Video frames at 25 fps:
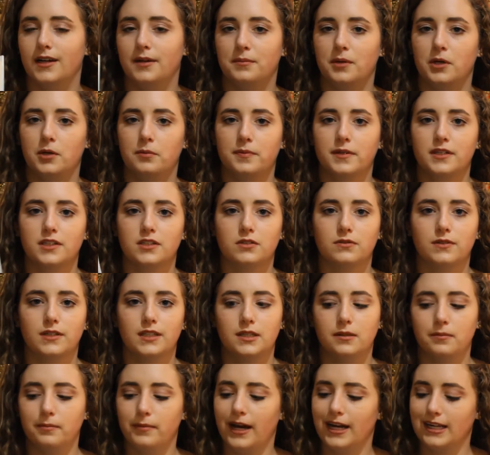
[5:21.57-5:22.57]
I'm hoping to read
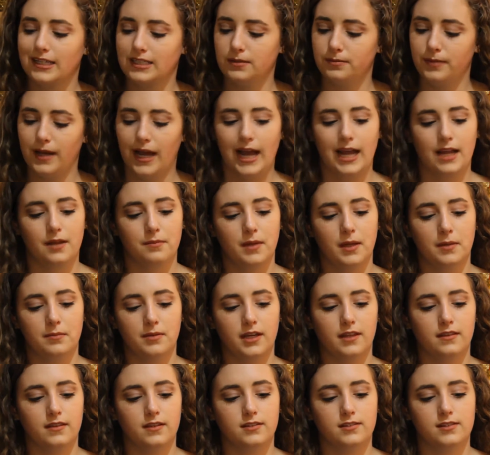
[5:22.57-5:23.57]
them back to back
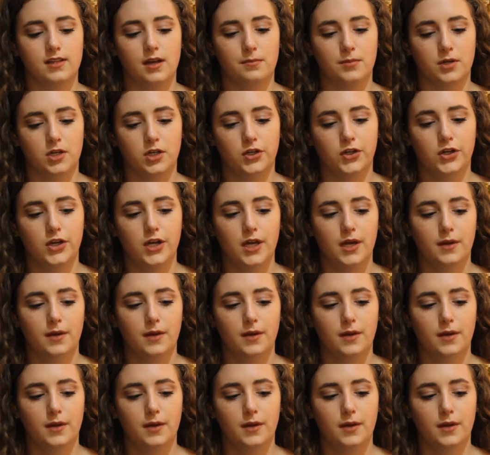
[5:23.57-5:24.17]
maybe in the summer.